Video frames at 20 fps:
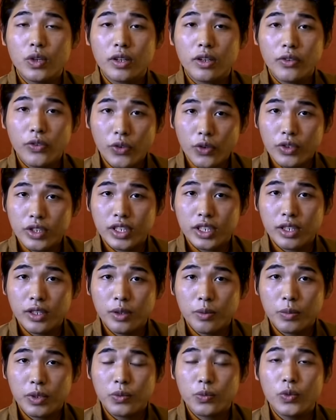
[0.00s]
we are refugee,
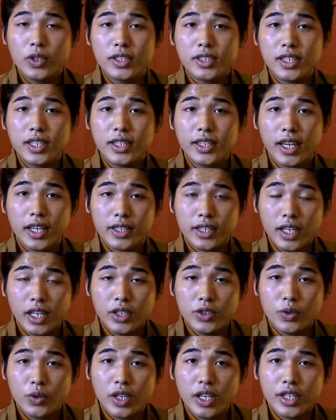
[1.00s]
but we still get
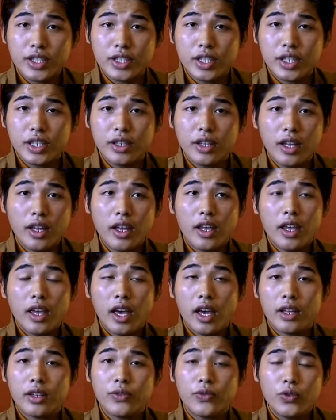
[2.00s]
education
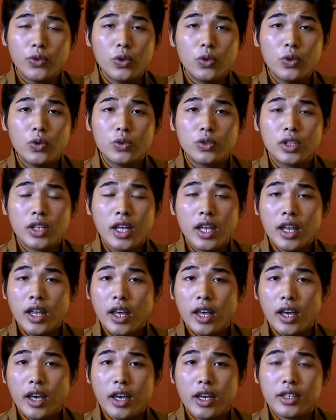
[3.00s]
and food
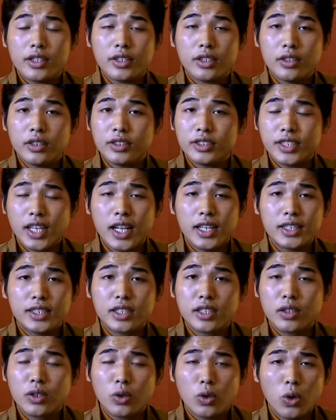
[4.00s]
and
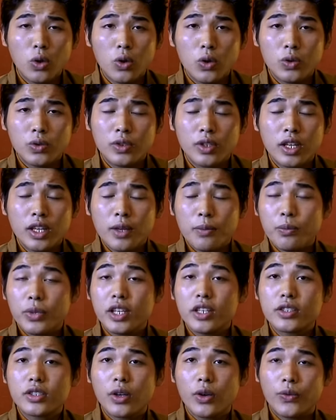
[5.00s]
shelter, clothes
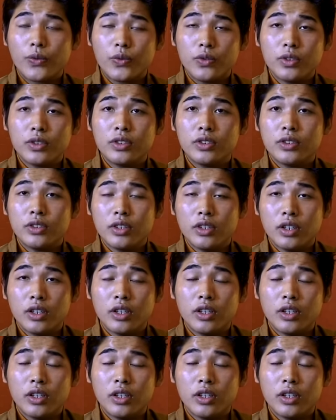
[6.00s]
because of the